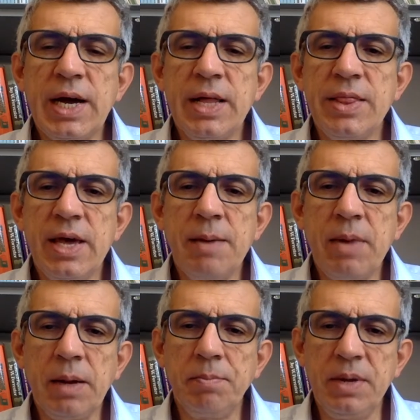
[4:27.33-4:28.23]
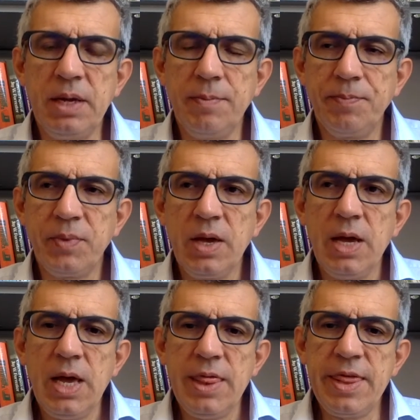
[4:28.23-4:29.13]
run the MRP.
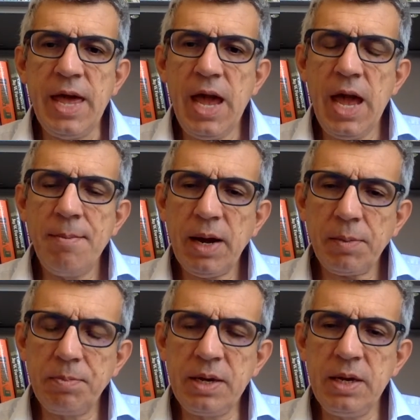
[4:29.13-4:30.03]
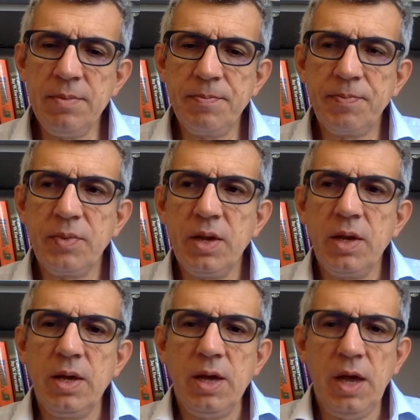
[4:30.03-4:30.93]
The MRP,
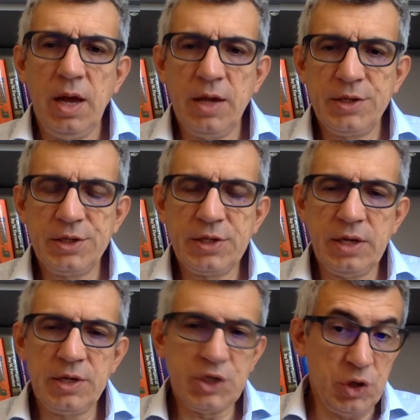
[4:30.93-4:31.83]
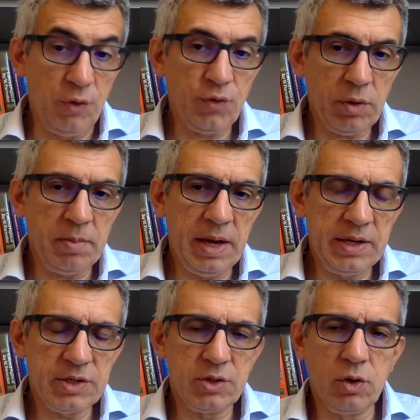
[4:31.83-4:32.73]
it's
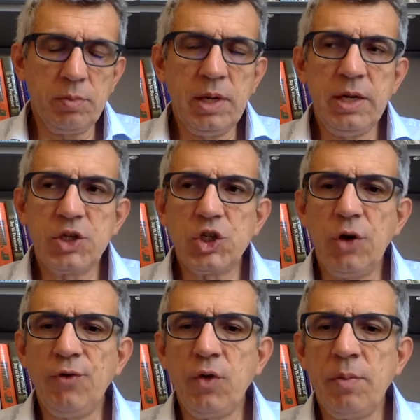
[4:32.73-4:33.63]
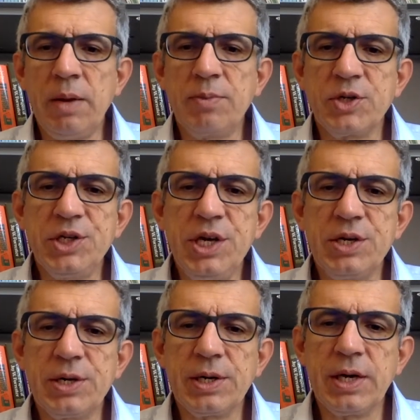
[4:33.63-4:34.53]
software-based, normally software-based
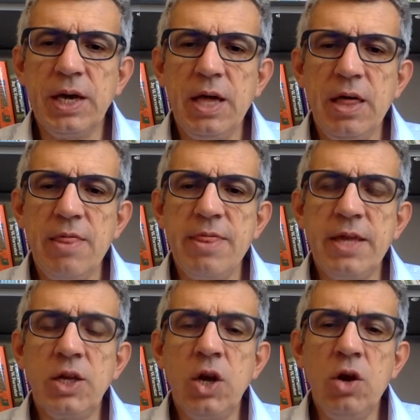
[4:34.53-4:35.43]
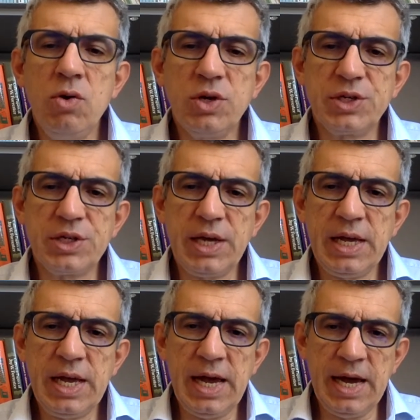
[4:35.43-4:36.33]
procedure that looks
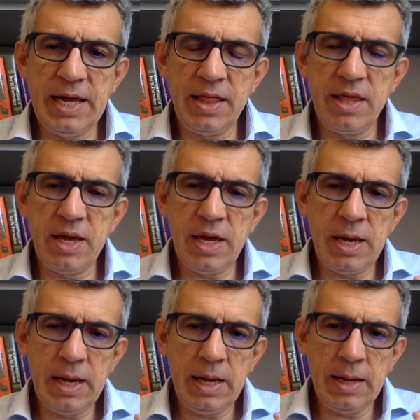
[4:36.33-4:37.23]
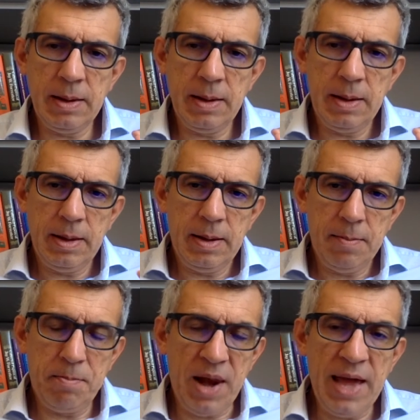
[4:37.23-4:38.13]
at the
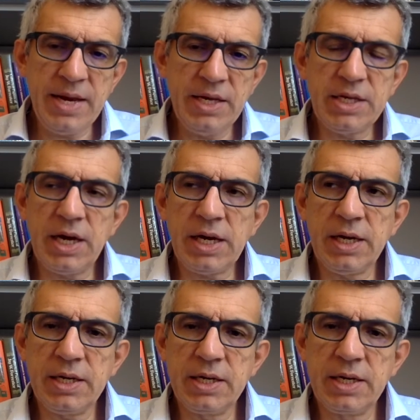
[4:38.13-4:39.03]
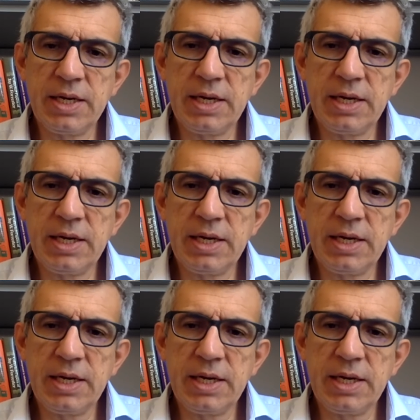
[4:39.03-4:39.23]
planning target.